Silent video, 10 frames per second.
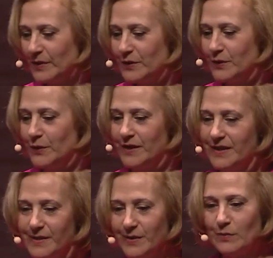What do you
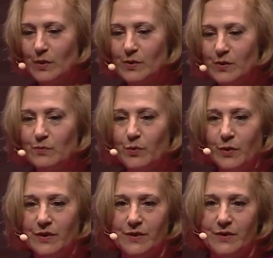think is the most
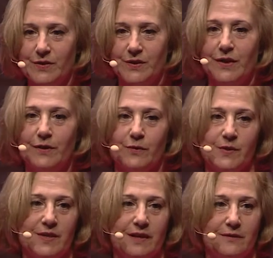important for
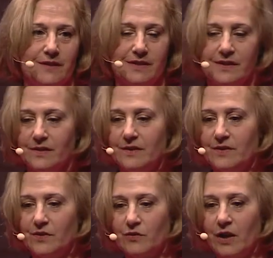safety? Is it
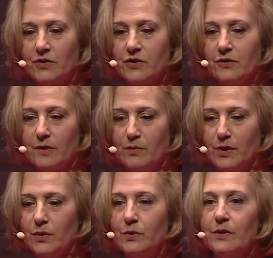the structure, the
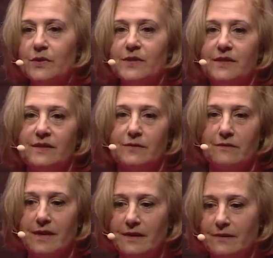blue, or is it
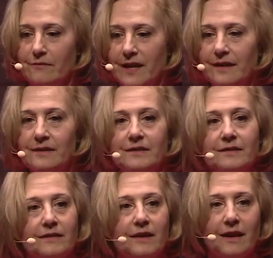the red,
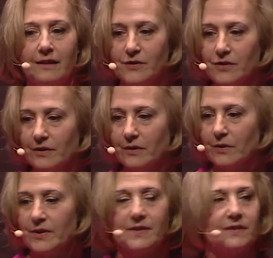the culture,
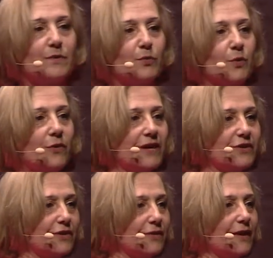or is it the
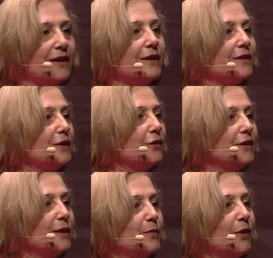progression, the
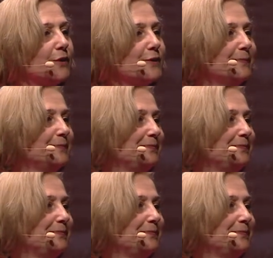learning part?